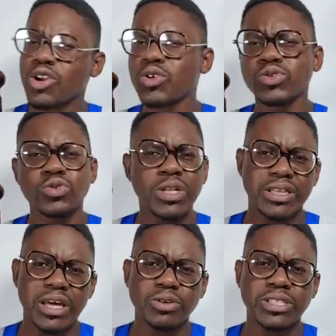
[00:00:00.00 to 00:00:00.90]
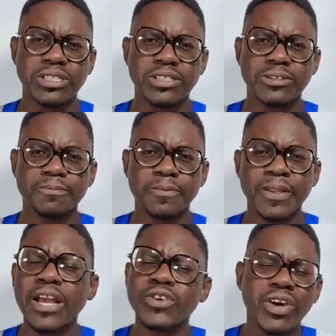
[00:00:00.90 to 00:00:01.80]
close to the thousands.
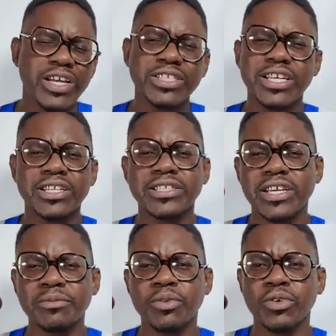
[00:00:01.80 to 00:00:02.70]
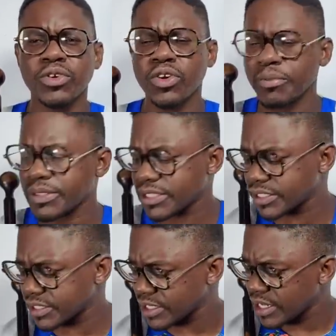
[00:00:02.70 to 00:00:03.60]
Now, you guys can tell me on the comment
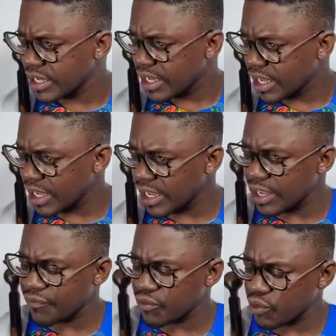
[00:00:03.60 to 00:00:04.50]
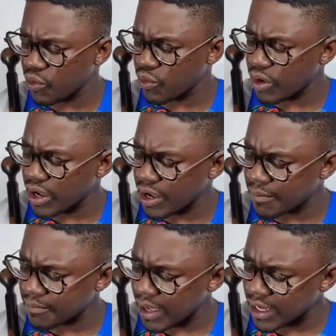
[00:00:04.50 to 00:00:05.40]
section if you
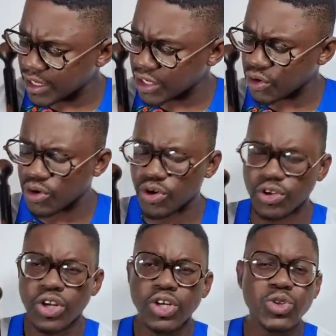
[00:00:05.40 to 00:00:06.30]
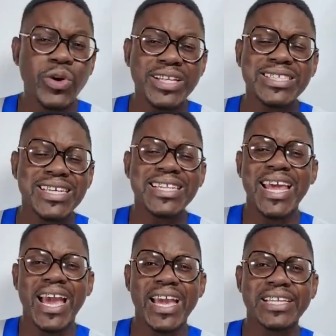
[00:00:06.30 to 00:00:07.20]
agree or not. So it's in
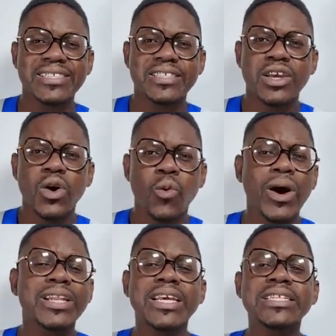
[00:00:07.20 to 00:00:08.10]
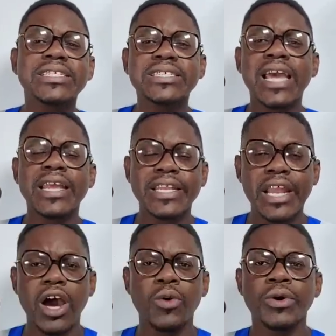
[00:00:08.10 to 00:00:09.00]
their hands. What they decide
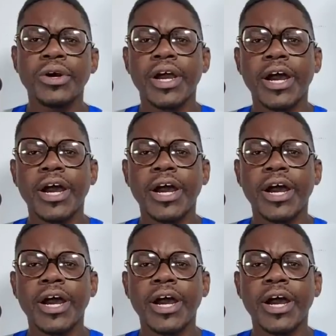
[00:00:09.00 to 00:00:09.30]
now,